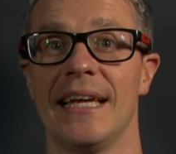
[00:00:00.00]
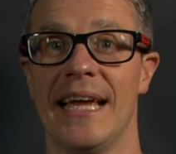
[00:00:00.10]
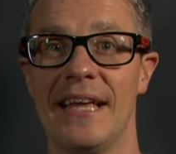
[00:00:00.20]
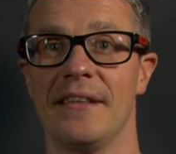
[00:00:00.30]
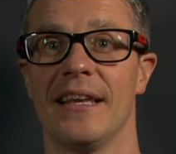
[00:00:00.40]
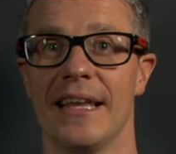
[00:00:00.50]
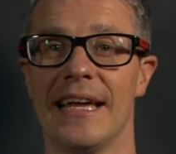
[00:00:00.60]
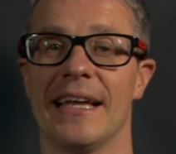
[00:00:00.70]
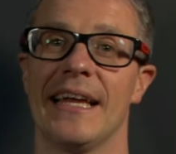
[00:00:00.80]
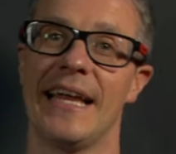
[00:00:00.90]
Hit
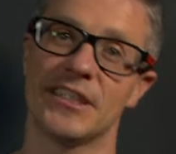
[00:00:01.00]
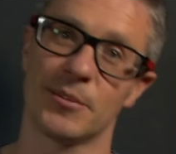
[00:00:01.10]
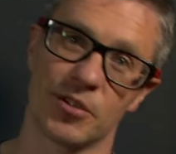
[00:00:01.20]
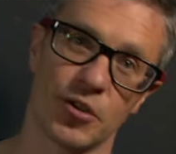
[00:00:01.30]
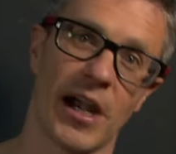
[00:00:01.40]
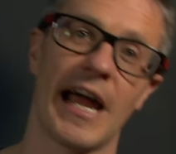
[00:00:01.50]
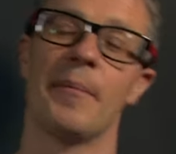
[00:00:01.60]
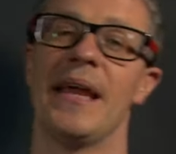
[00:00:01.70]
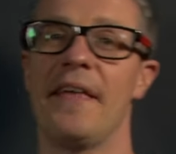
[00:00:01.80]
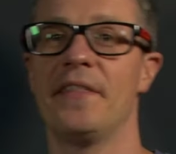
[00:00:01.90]
like, hit
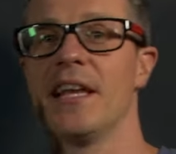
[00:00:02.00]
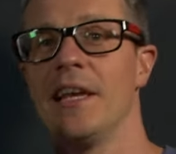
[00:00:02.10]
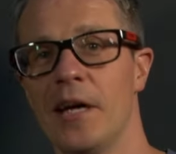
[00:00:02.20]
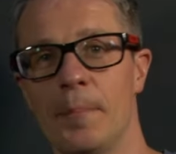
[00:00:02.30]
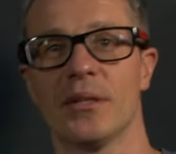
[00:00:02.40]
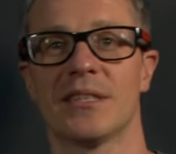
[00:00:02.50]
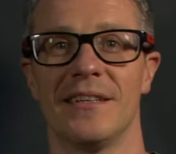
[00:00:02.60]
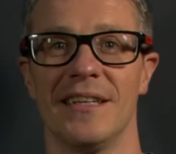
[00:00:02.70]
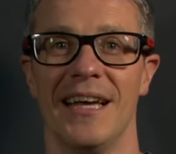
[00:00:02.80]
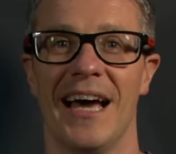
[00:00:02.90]
subscribe, hit the alert button,